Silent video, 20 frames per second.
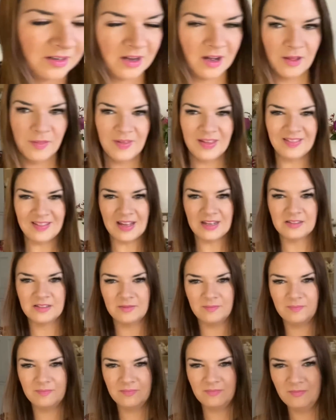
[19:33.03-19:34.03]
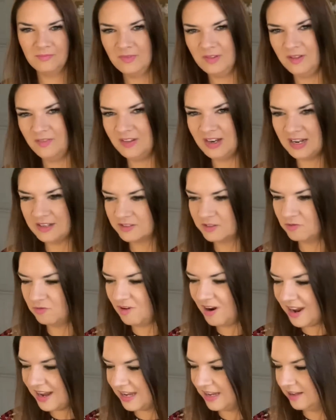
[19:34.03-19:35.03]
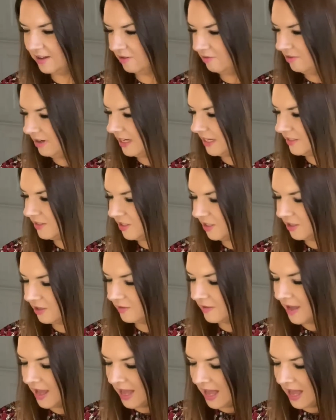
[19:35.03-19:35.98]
I think that's great, I really do.